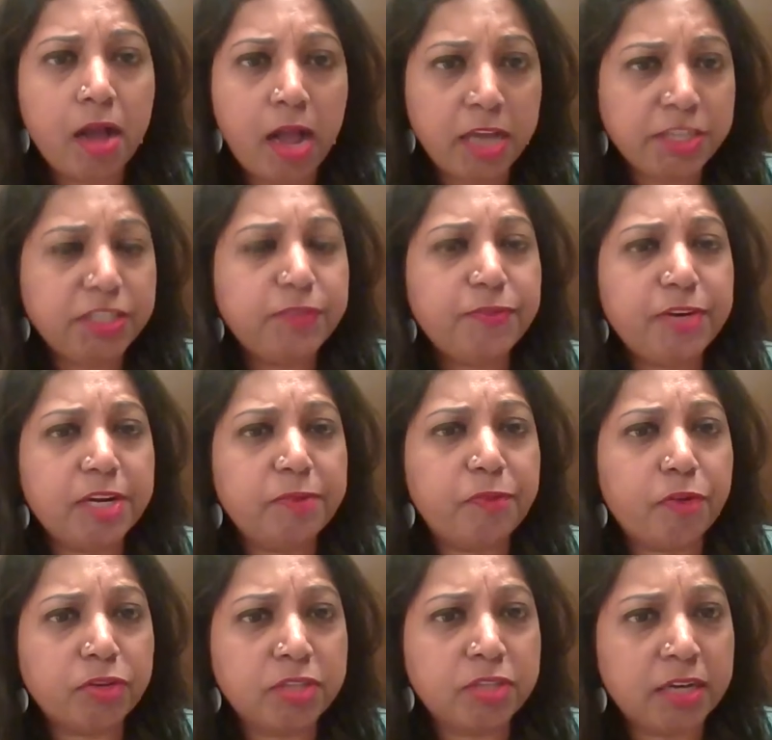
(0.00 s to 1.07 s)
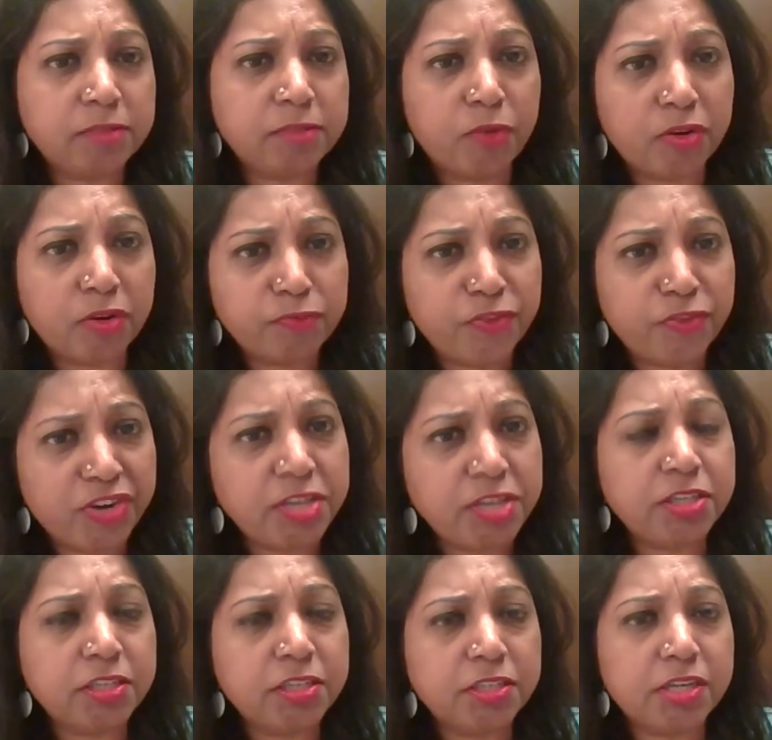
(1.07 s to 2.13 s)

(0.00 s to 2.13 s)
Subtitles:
I shifted for that, for financial